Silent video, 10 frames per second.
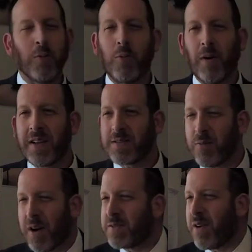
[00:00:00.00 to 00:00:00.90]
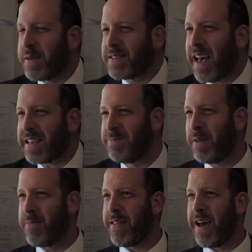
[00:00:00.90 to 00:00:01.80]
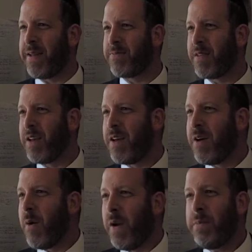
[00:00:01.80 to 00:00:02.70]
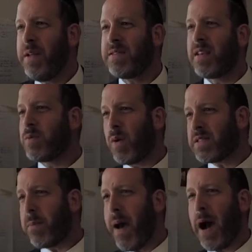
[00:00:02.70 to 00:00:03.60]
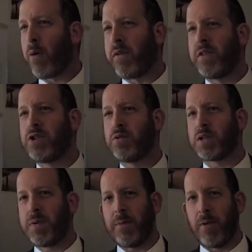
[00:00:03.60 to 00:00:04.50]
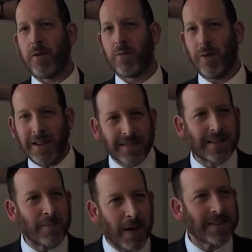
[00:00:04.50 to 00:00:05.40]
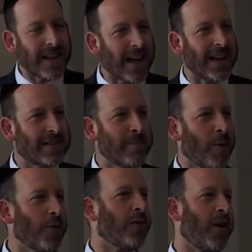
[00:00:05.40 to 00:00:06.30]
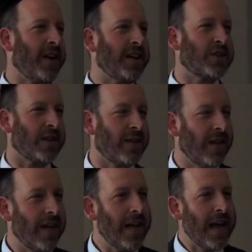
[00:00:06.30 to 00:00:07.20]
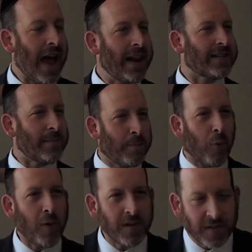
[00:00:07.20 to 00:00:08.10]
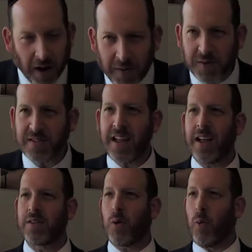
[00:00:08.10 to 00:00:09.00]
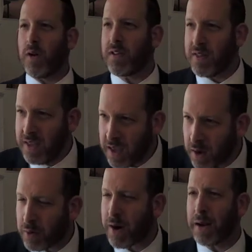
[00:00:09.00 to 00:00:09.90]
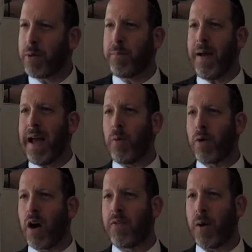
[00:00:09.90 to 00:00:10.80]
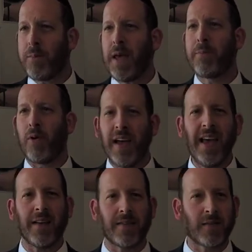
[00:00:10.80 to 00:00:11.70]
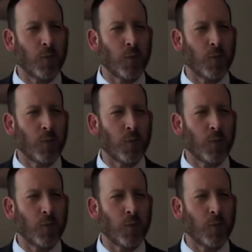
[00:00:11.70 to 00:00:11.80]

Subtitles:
What does Rabbi Sachs mean by that? What he means is, what's the power of the Jewish people? What do you see? Pesach is the birth of our nation. And it's important to understand what the incredible power of our people is.